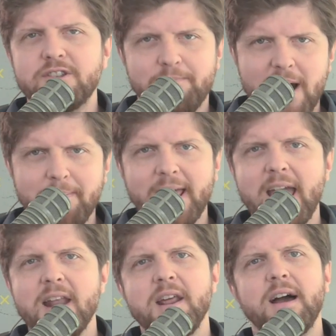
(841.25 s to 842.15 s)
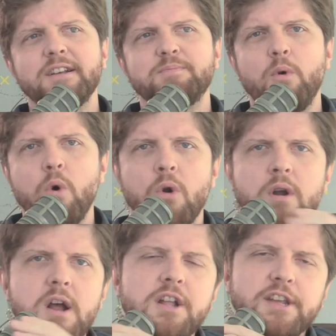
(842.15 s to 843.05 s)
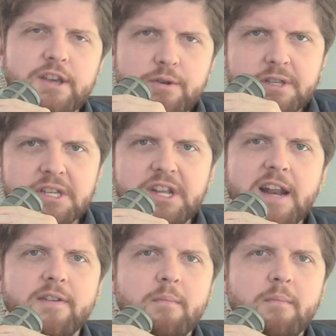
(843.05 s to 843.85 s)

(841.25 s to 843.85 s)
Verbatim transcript: to propagandize more, to use the state of